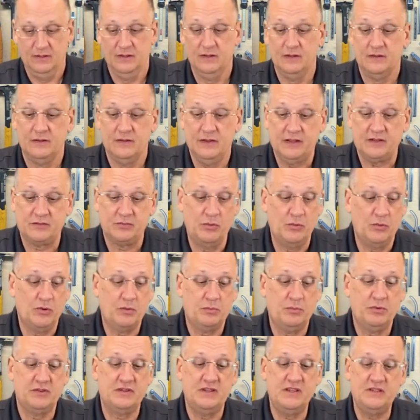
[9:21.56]
Next, we want to
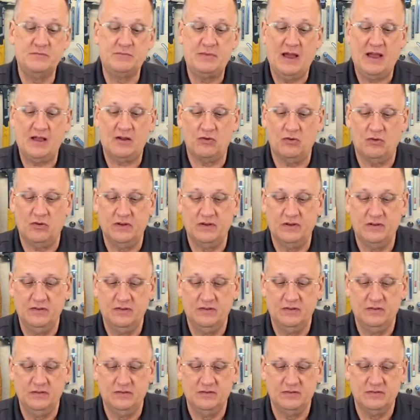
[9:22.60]
put these back on.
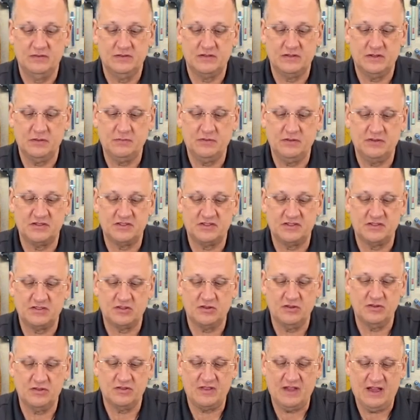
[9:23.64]
So I'm going to
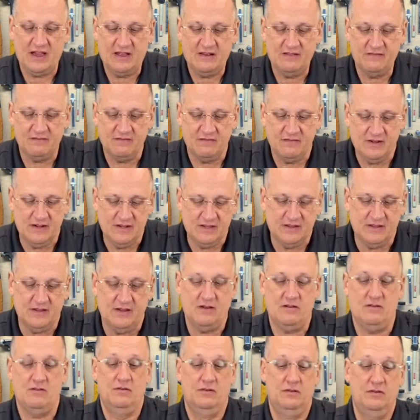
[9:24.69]
start that right
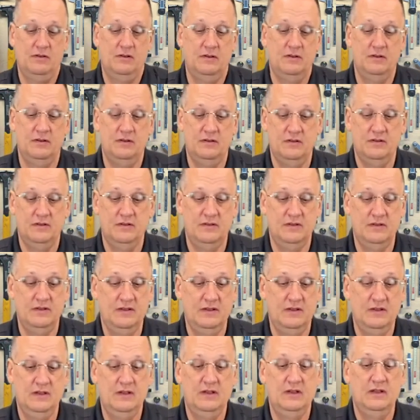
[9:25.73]
there,
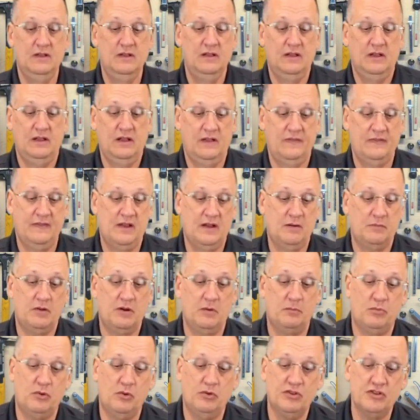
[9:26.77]
and then I'm going
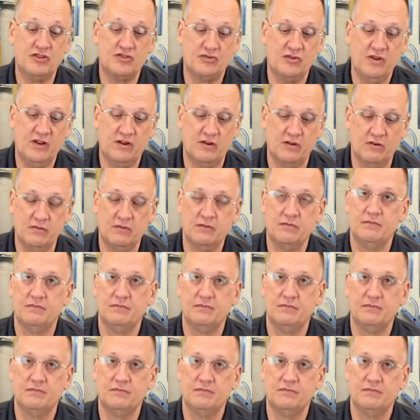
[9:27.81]
to pull the trigger,